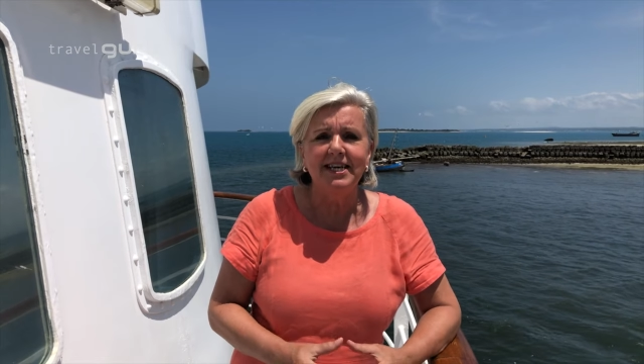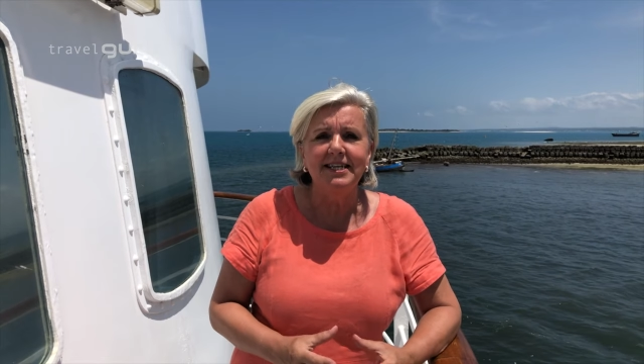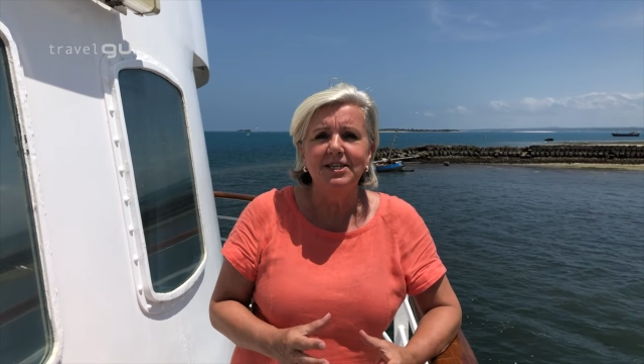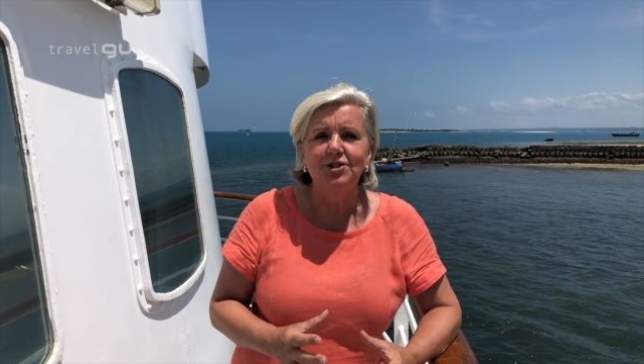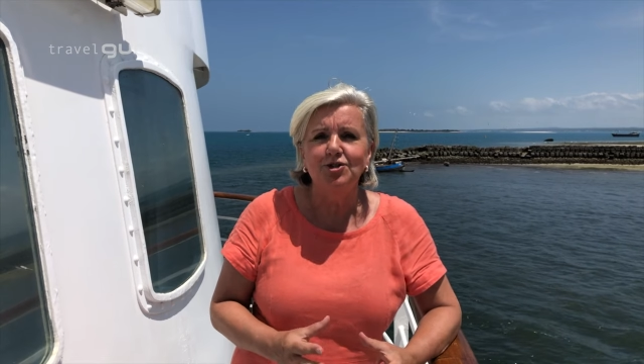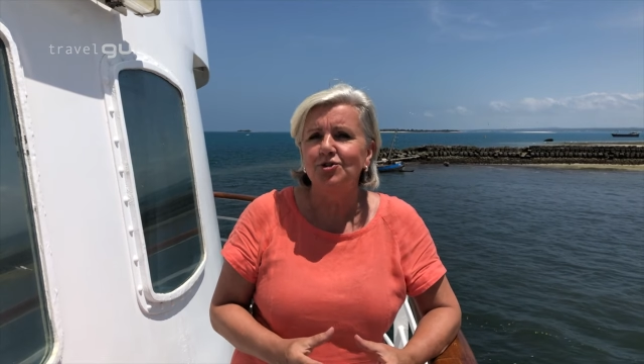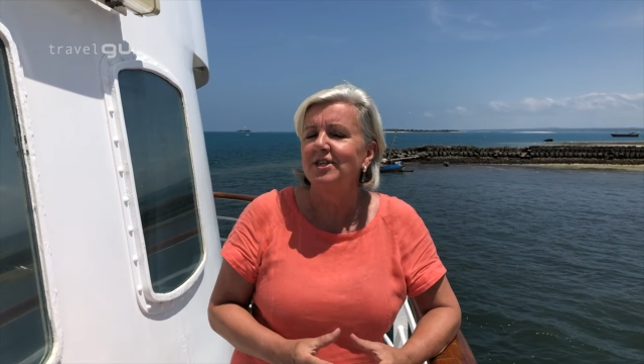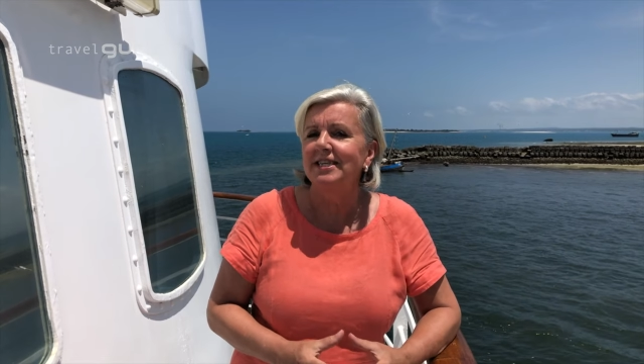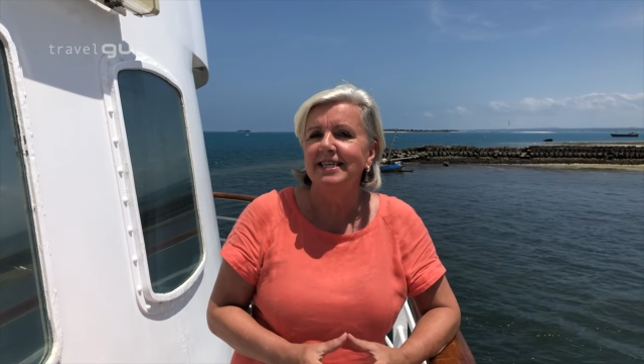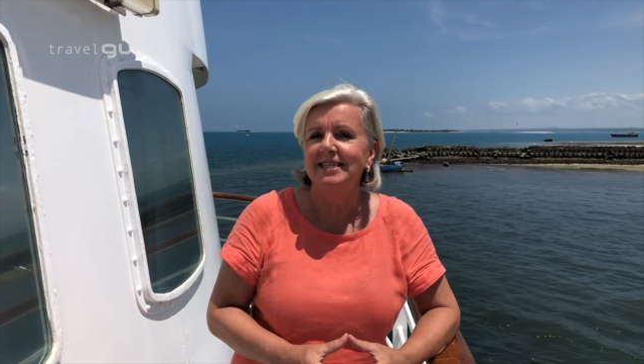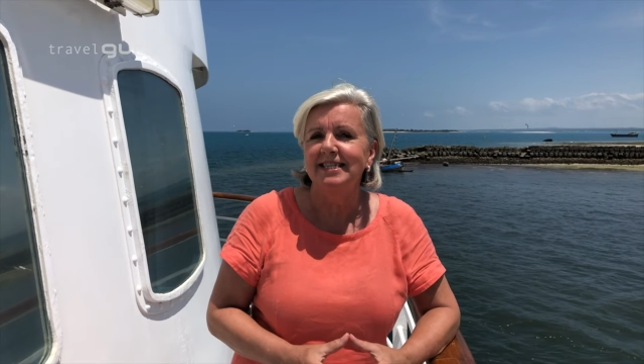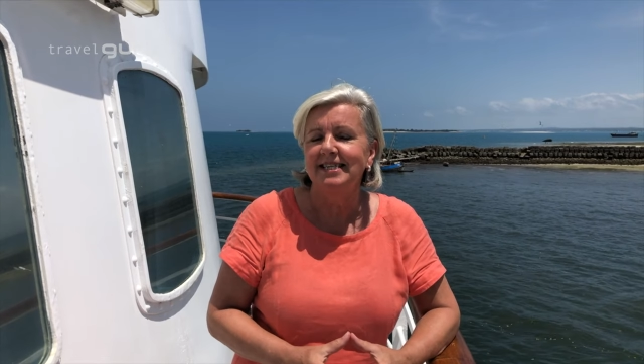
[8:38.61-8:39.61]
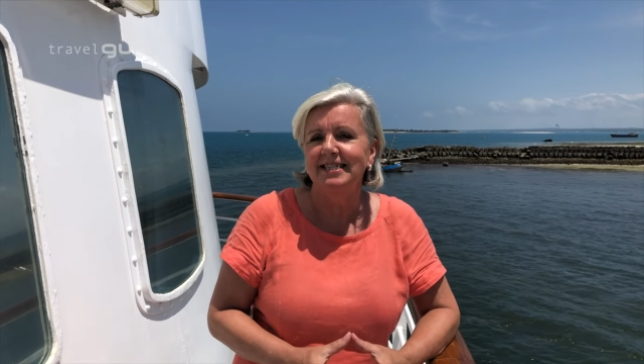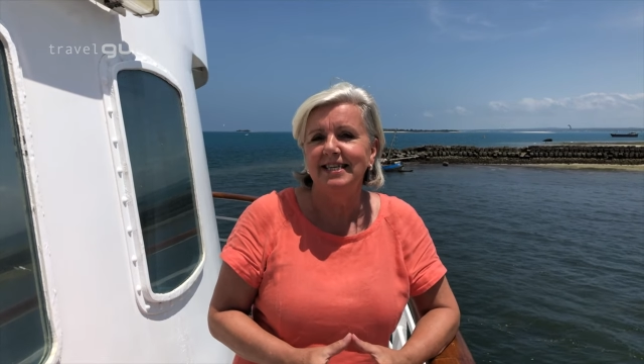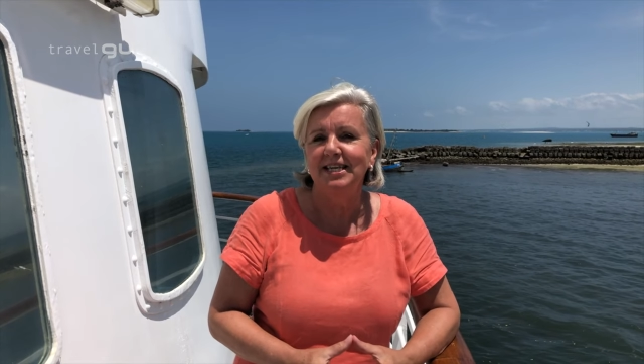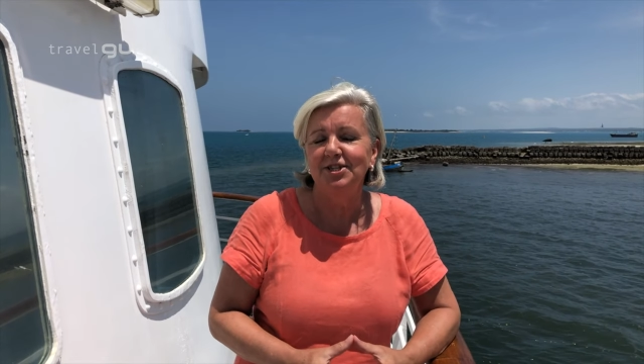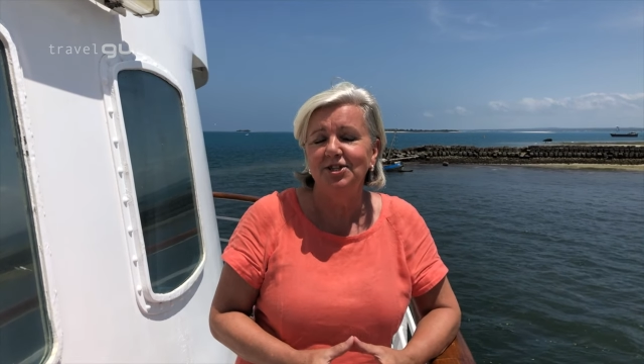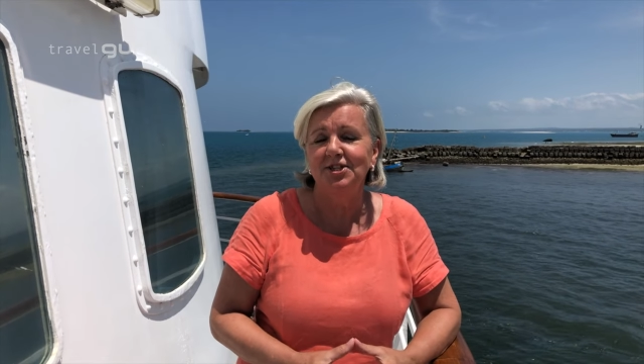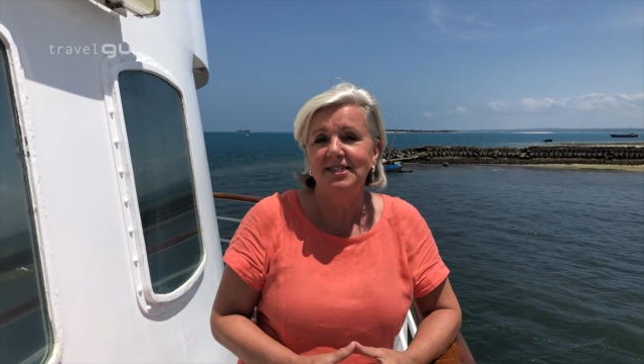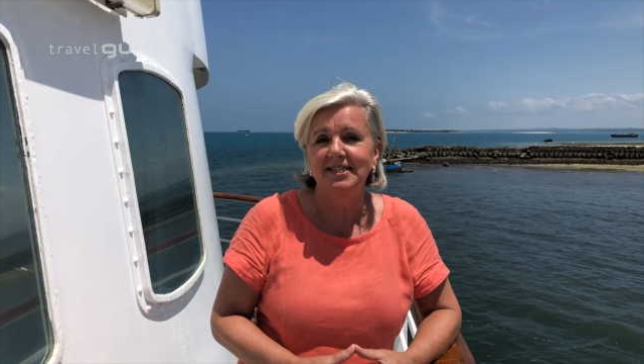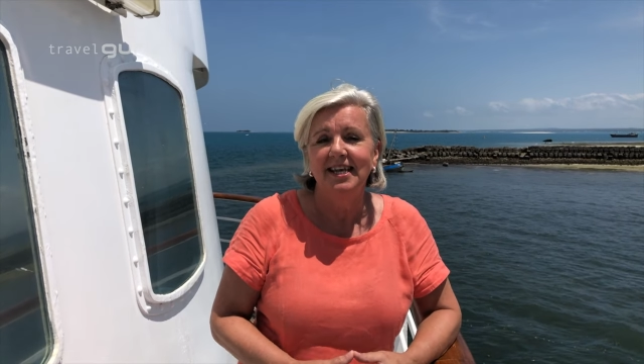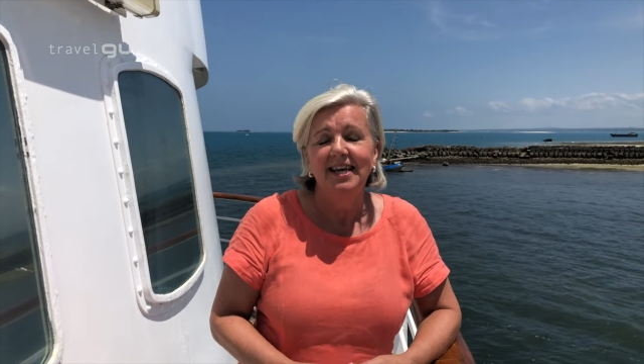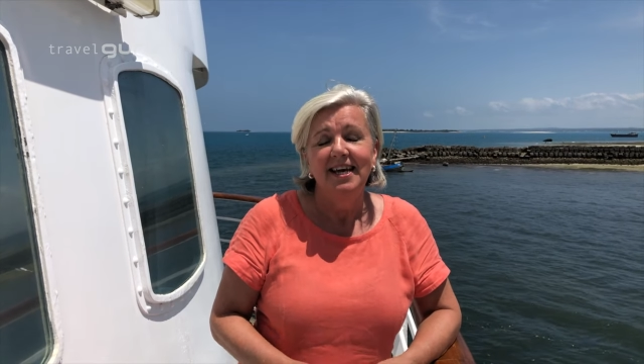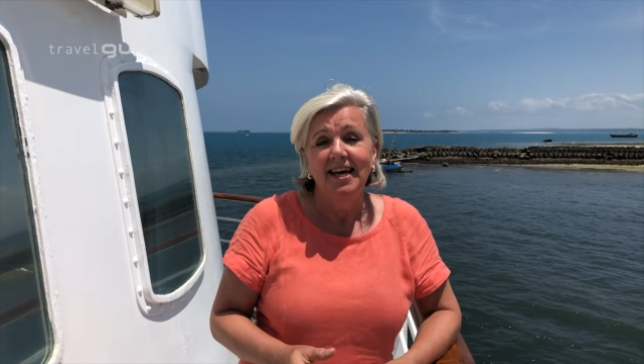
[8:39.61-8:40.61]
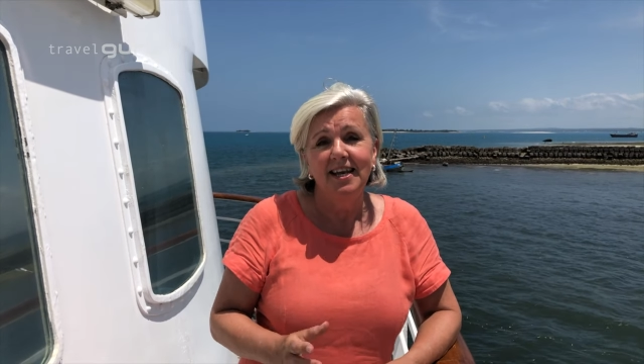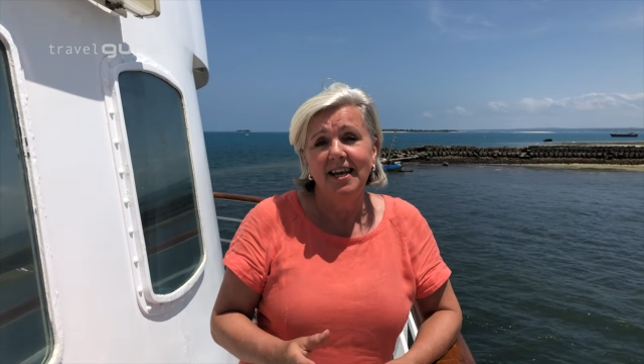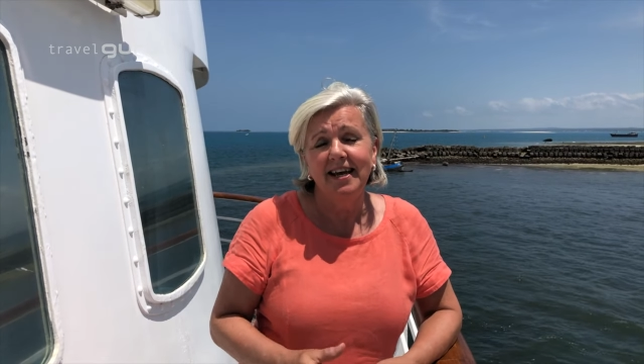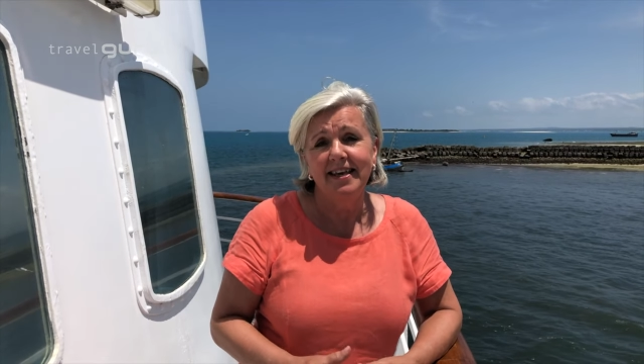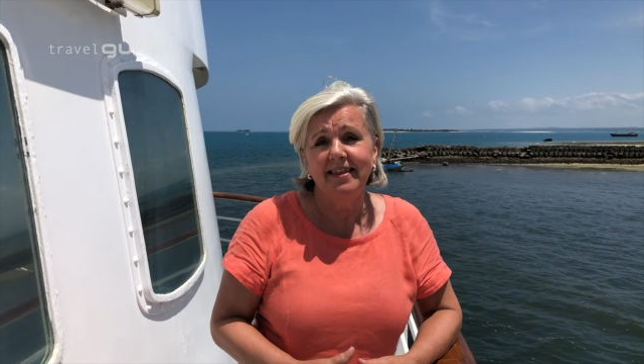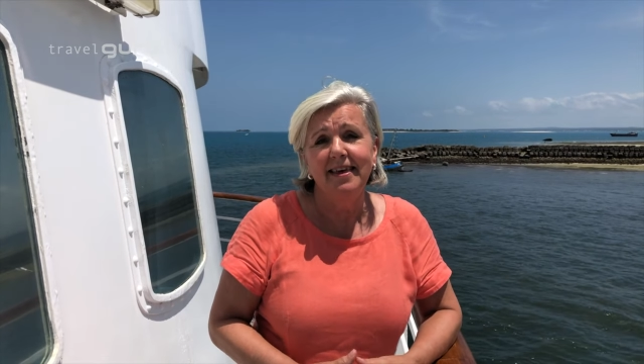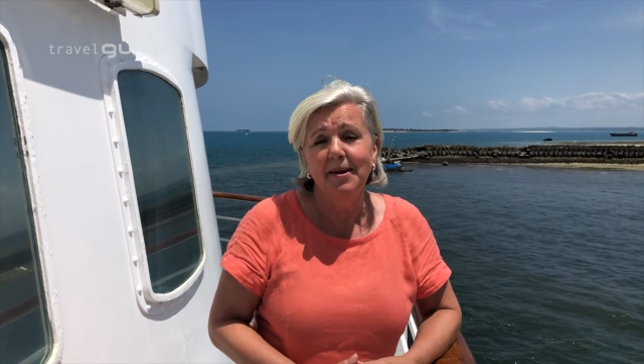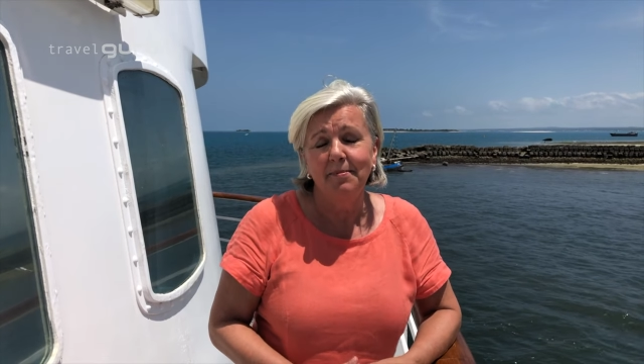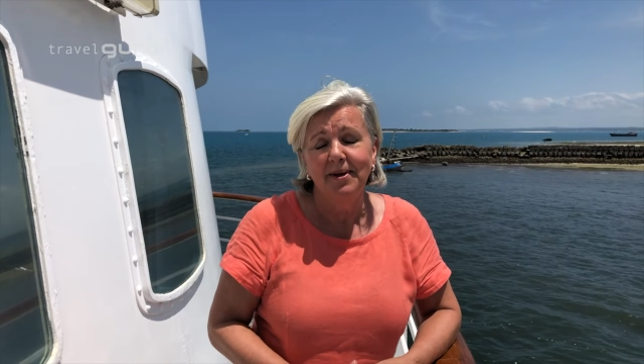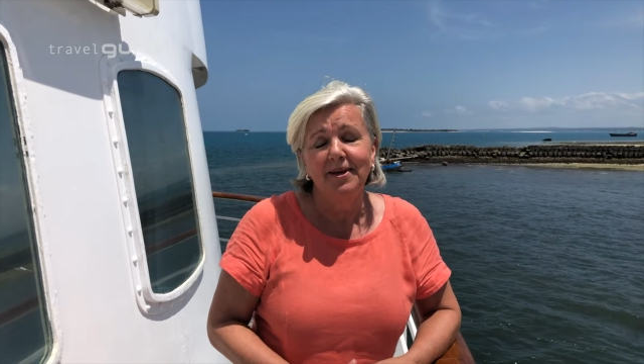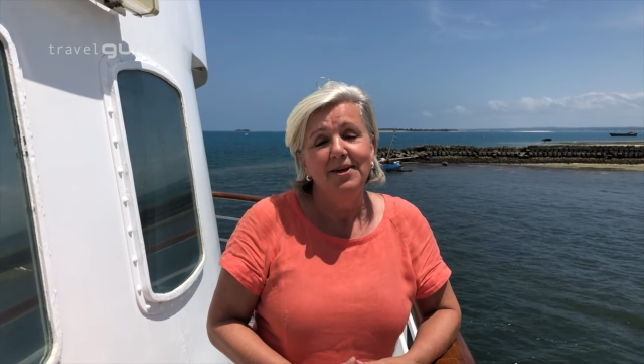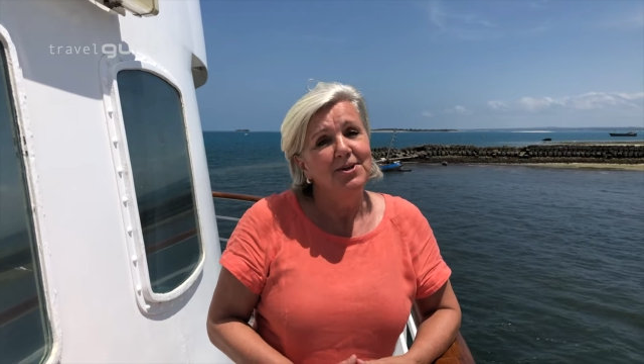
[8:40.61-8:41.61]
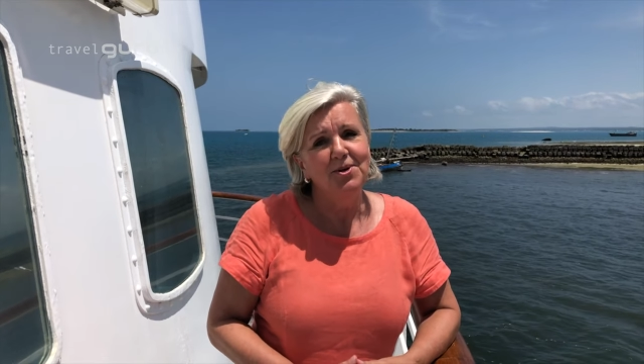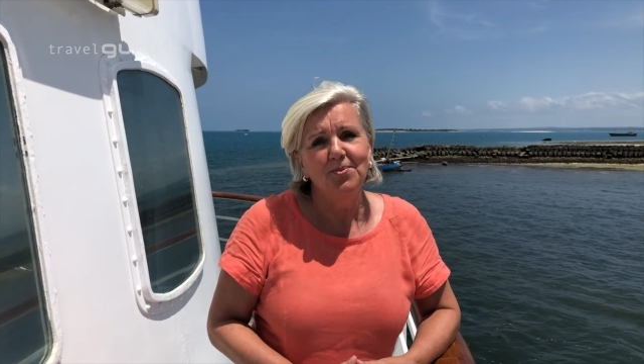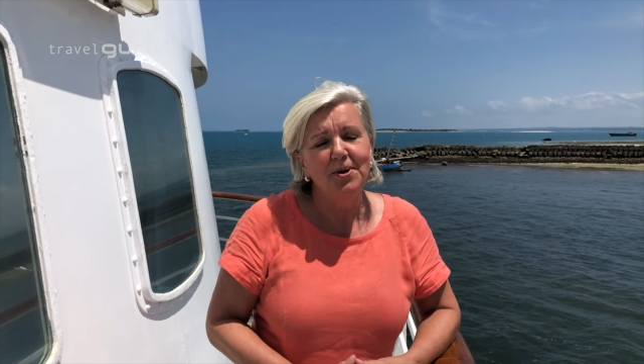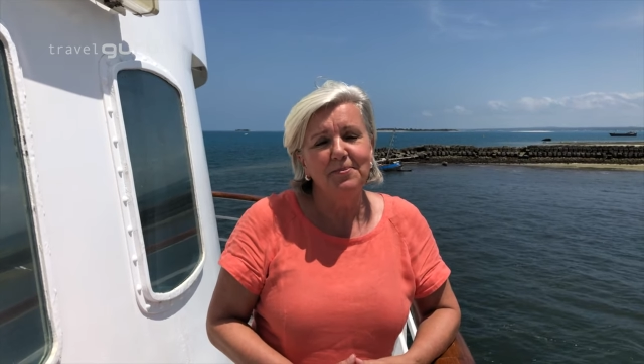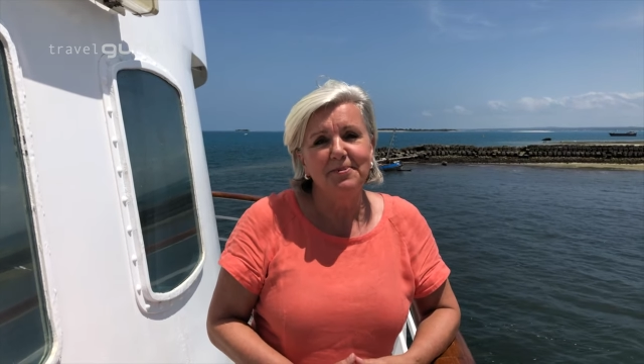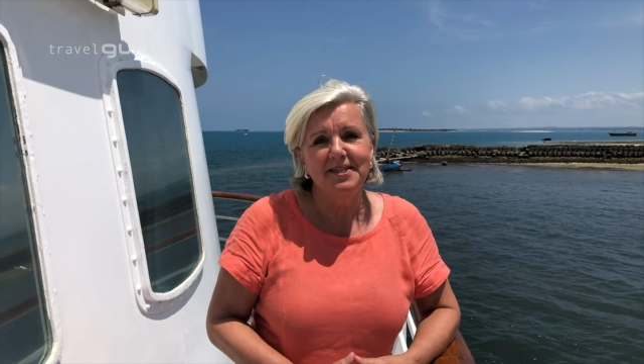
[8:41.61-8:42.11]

and intriguing destinations. And like them, you won't be